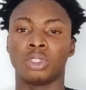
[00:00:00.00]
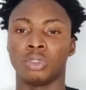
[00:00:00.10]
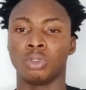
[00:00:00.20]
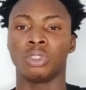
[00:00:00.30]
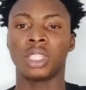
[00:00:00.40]
you
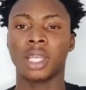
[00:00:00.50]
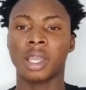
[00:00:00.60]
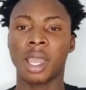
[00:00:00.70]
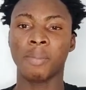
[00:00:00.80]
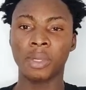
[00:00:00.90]
do, you say,
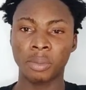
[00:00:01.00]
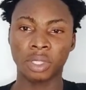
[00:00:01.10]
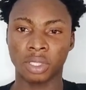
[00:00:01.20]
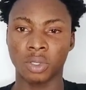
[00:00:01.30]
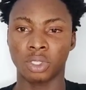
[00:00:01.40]
I play
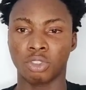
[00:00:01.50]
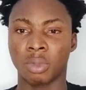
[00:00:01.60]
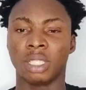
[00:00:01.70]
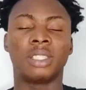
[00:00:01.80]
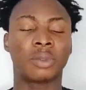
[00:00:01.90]
musical
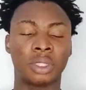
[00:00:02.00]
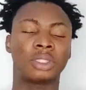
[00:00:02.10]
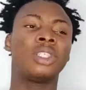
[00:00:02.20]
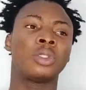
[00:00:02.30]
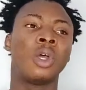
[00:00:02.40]
instruments. The
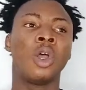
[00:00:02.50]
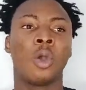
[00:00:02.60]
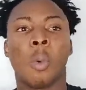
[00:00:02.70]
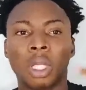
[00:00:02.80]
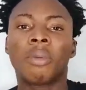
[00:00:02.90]
question is,
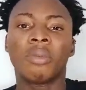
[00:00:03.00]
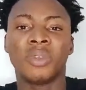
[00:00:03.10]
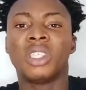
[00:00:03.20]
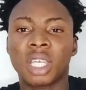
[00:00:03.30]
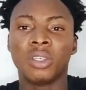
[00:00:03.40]
what about
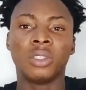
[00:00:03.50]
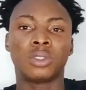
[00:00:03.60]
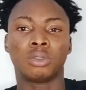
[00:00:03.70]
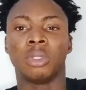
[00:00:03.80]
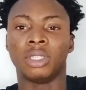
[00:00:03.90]
musical
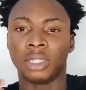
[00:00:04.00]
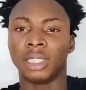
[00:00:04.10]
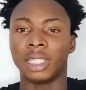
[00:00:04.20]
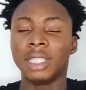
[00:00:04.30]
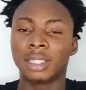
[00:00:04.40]
instruments?
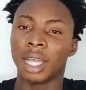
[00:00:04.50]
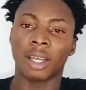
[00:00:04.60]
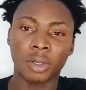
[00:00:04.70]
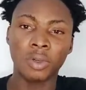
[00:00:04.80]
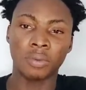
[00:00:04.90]
The
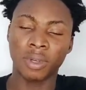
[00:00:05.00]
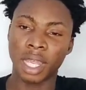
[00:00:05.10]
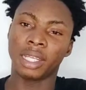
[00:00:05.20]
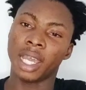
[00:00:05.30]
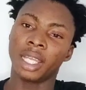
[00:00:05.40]
guitar. Oh,
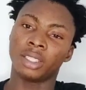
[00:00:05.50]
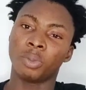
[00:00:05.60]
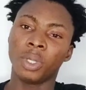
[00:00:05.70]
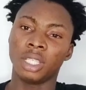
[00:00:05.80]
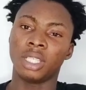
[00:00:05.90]
fine, nice. You
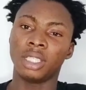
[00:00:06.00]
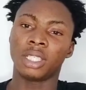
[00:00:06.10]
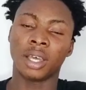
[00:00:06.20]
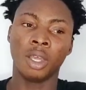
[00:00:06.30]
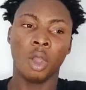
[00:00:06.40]
play the
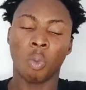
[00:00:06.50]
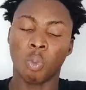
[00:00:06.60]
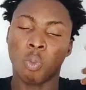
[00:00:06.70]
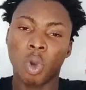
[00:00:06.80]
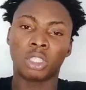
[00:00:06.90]
guitar.
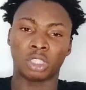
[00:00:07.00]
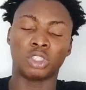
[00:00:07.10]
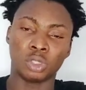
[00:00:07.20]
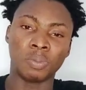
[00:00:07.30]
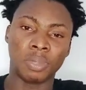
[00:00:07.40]
What
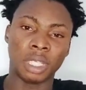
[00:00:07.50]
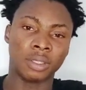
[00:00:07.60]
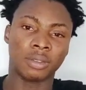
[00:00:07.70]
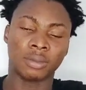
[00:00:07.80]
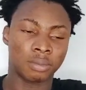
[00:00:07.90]
do you play?